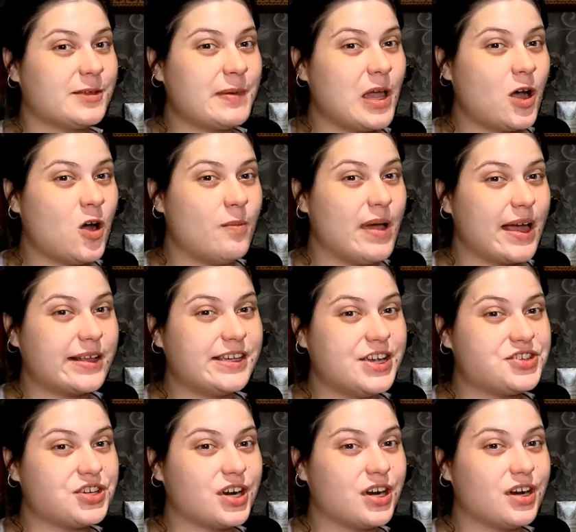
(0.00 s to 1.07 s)
to be a home ec
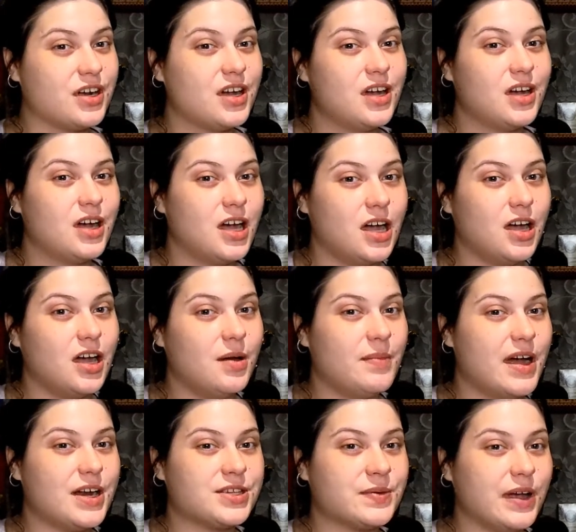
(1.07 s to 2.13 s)
teacher. Uh, I
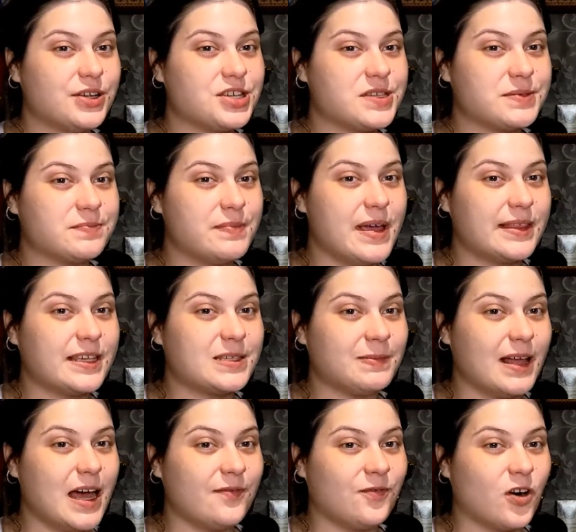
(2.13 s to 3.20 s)
might as well just make this
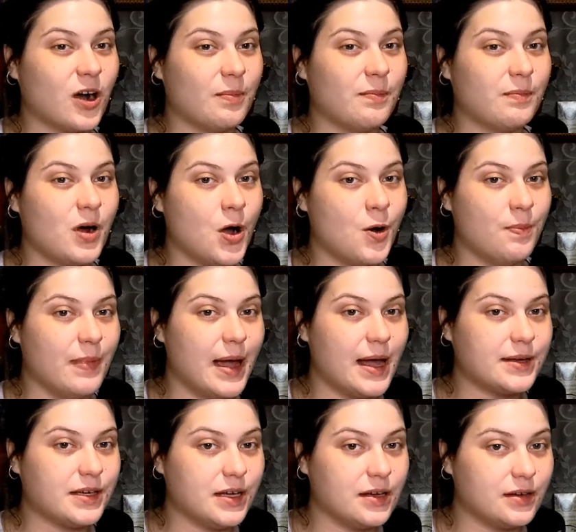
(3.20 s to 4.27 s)
platform home
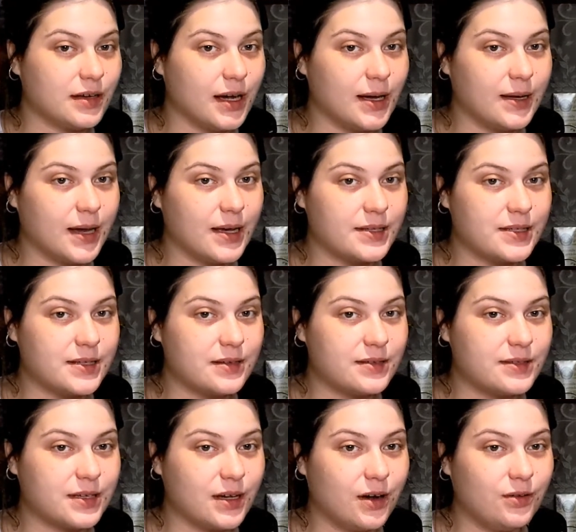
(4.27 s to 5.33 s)
ecky, I guess.
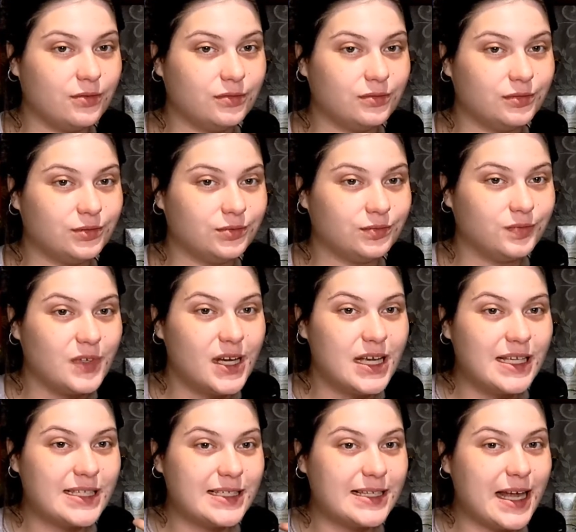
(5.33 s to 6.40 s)
So
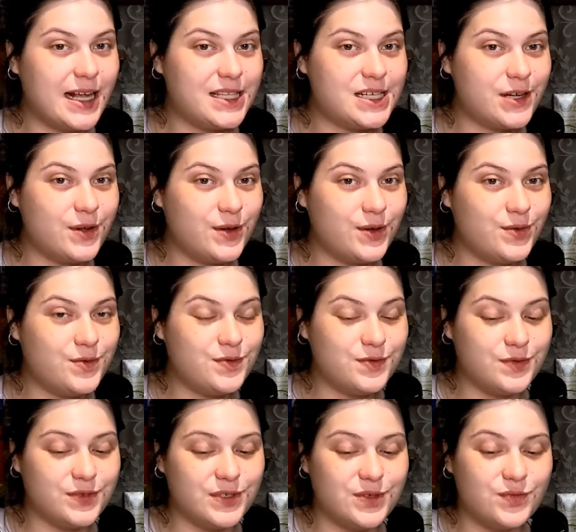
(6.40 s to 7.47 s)
stay
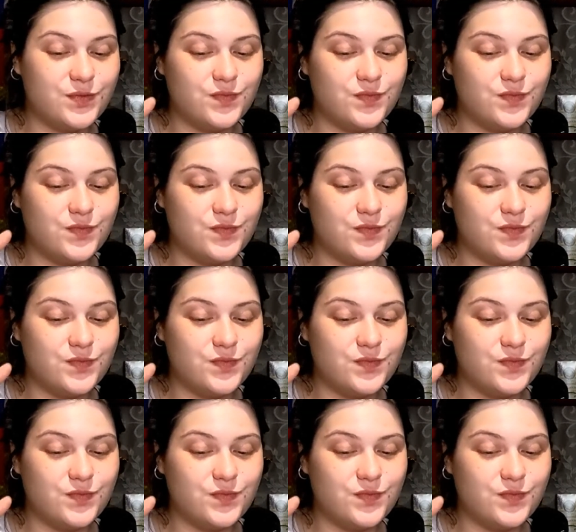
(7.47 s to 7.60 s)
tuned.